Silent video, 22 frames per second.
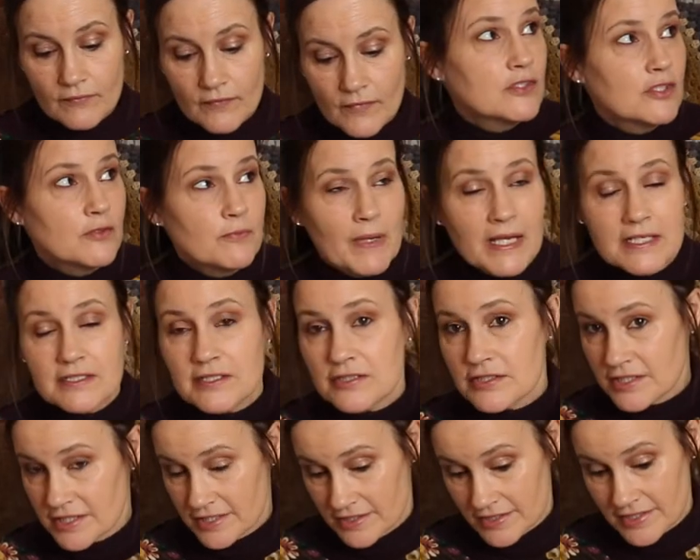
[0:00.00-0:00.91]
So back to
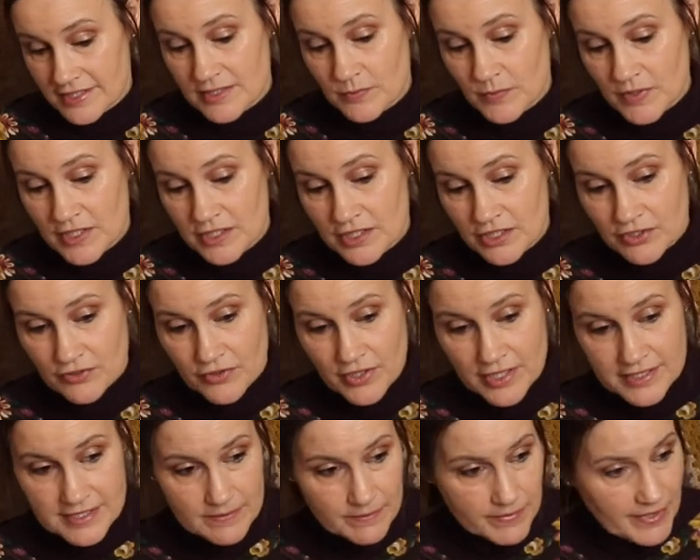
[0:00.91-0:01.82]
the Swedish
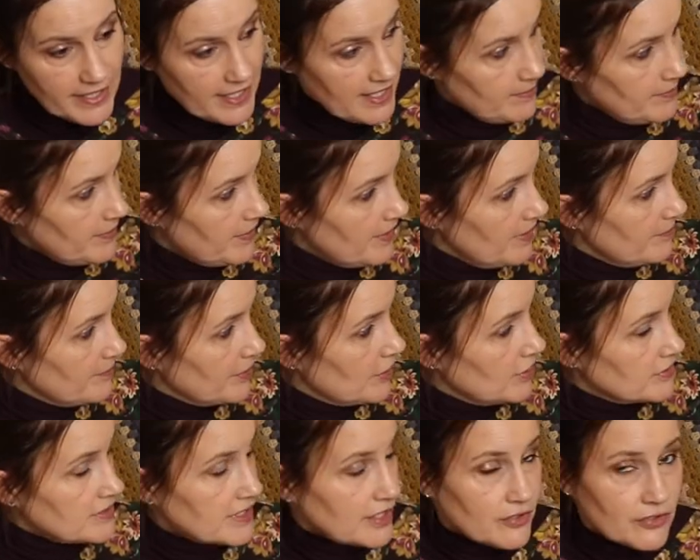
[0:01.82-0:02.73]
tracing paper.
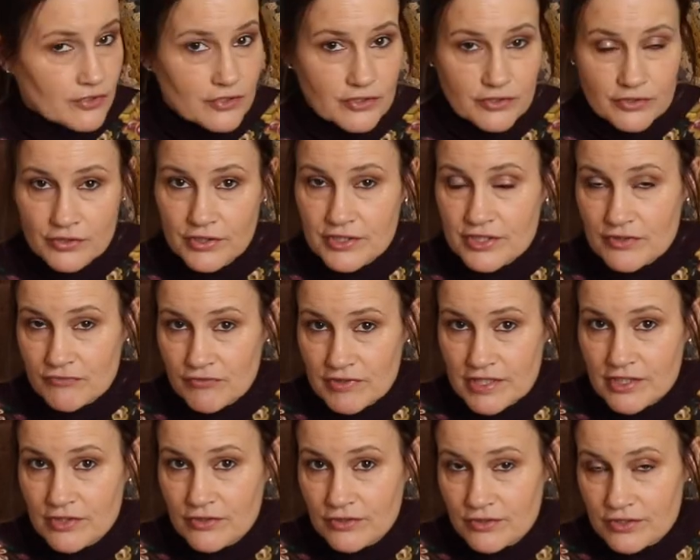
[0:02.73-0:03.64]
Because I know it's
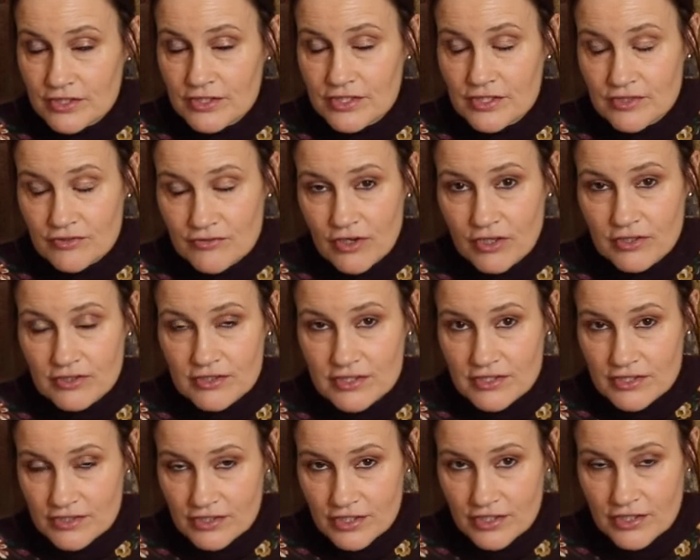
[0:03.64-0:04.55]
really good and strong and
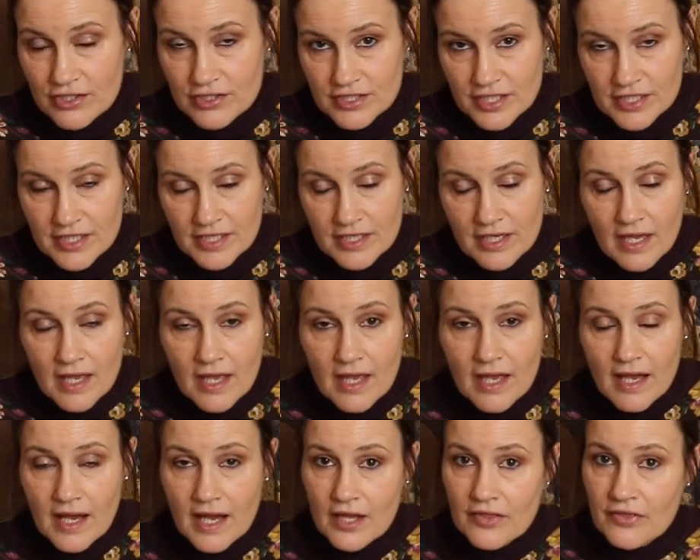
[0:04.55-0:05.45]
sturdy,
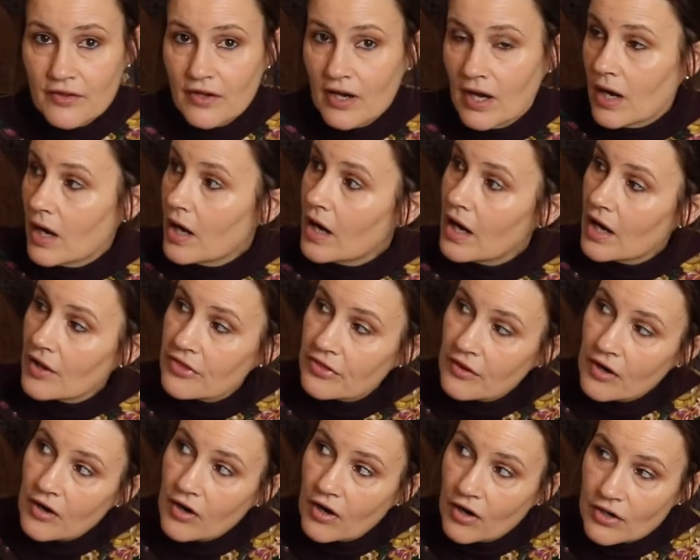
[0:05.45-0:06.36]
I
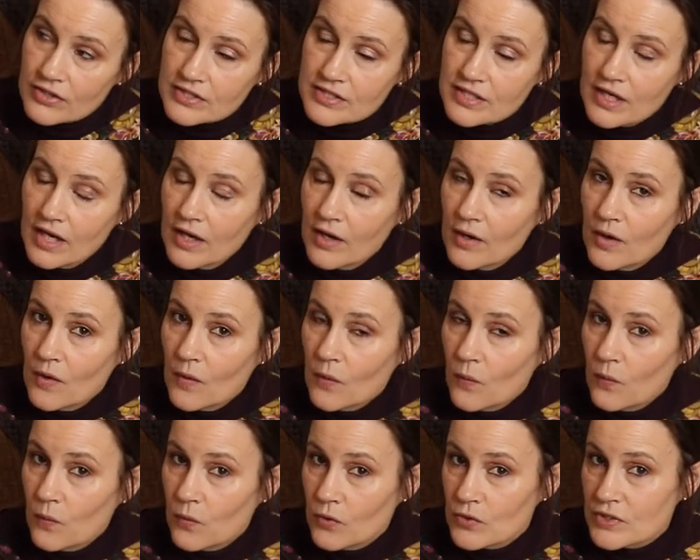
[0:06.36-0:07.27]
thought,
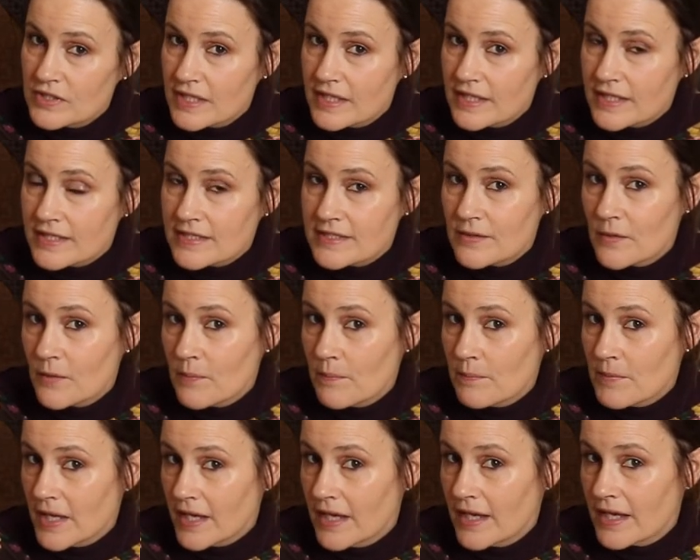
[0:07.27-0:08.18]
would it
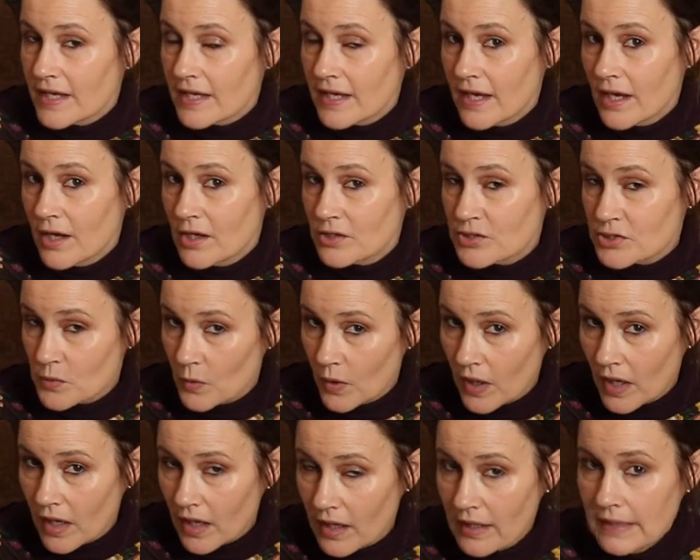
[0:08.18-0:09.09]
make a
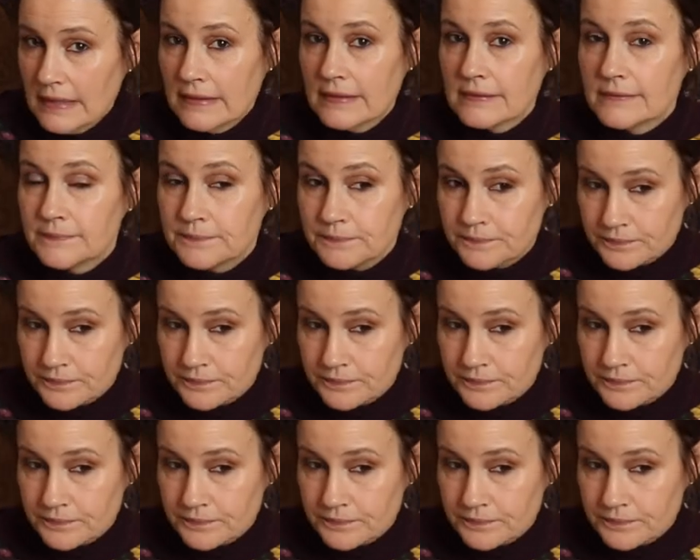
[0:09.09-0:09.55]
toile?